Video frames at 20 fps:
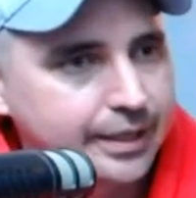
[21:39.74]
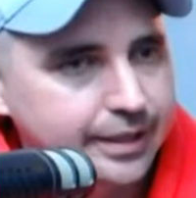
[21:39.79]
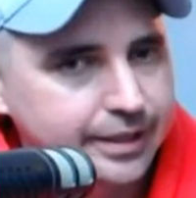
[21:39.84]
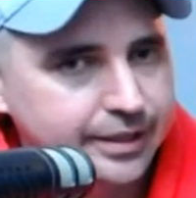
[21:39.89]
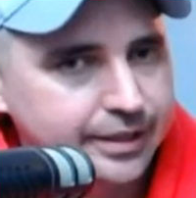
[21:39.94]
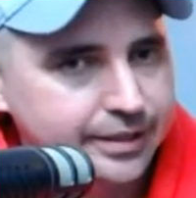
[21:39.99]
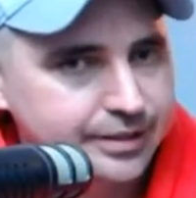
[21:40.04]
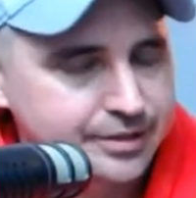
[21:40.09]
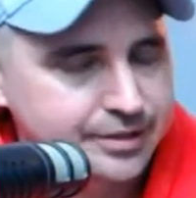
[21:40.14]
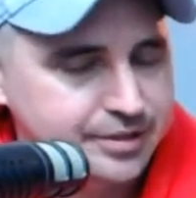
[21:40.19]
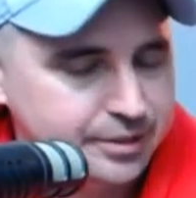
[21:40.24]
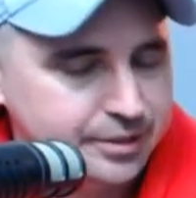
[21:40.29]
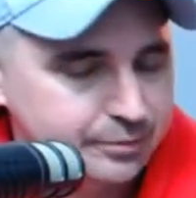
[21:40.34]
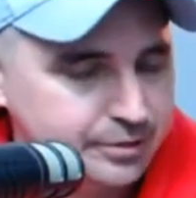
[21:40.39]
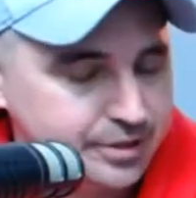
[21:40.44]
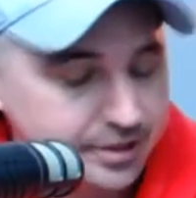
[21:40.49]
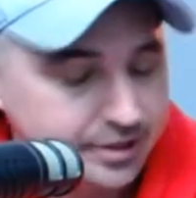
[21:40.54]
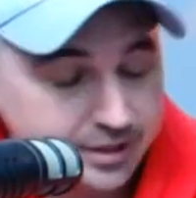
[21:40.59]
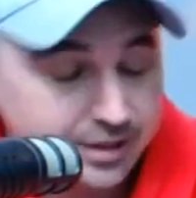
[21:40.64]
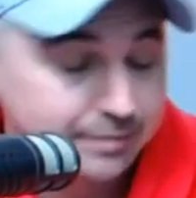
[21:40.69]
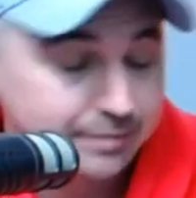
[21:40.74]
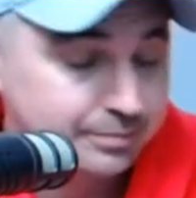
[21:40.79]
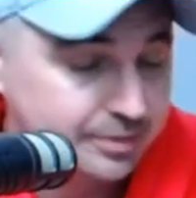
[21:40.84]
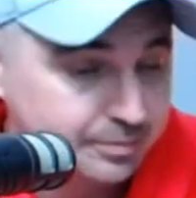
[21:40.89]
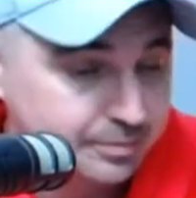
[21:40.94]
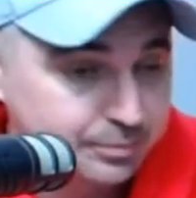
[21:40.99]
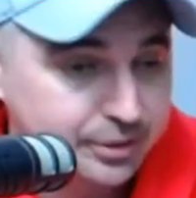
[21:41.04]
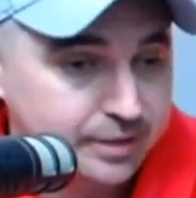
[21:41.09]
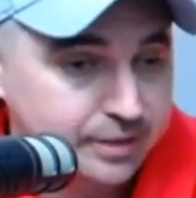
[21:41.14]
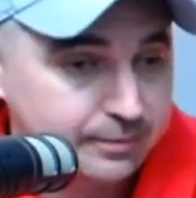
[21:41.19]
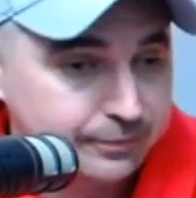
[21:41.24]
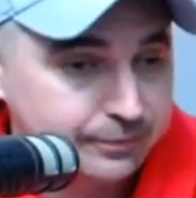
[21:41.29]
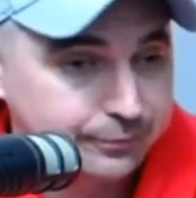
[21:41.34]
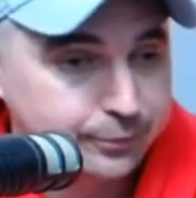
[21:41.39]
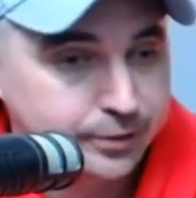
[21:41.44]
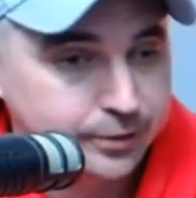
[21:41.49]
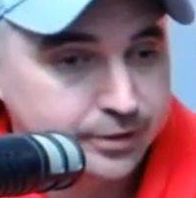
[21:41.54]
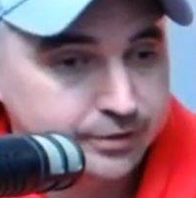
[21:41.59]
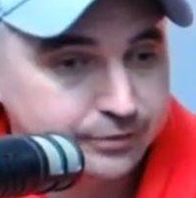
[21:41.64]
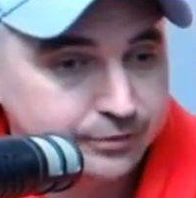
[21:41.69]
And so we said, bring him in
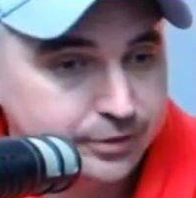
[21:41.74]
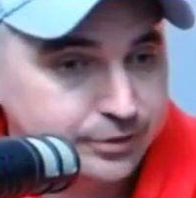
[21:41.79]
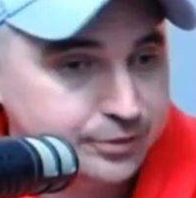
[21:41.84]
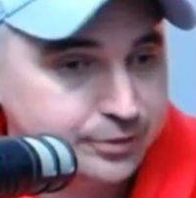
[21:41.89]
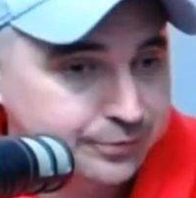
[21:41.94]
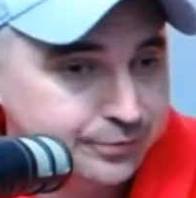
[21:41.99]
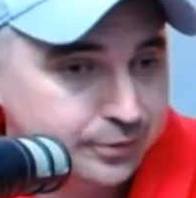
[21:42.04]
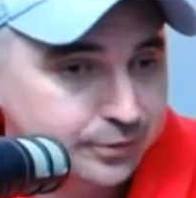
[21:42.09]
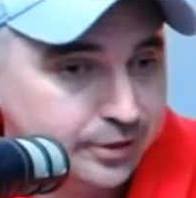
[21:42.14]
for an interview. It was